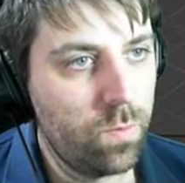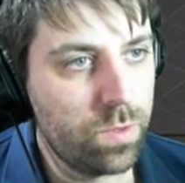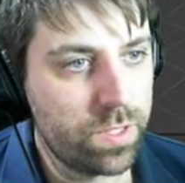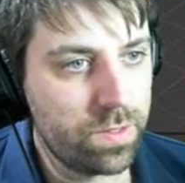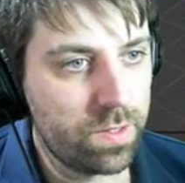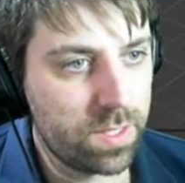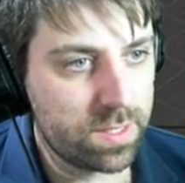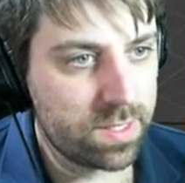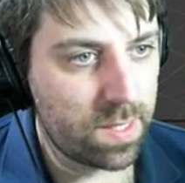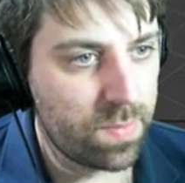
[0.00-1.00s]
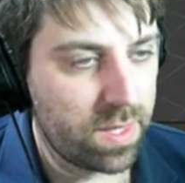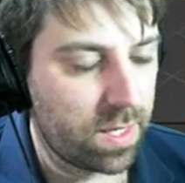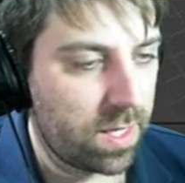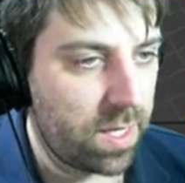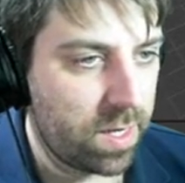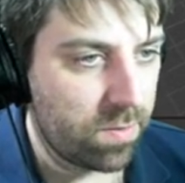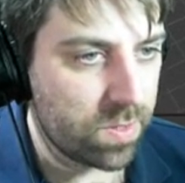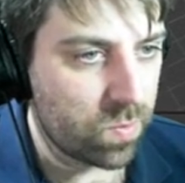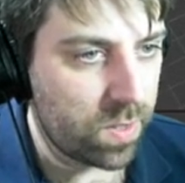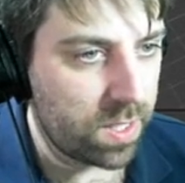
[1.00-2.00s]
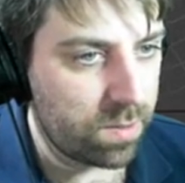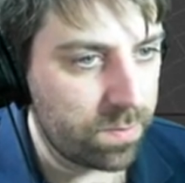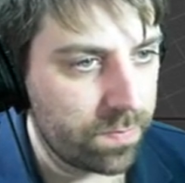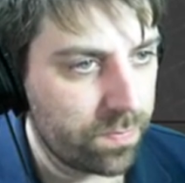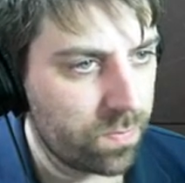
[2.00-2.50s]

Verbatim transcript: We'll do something here as well.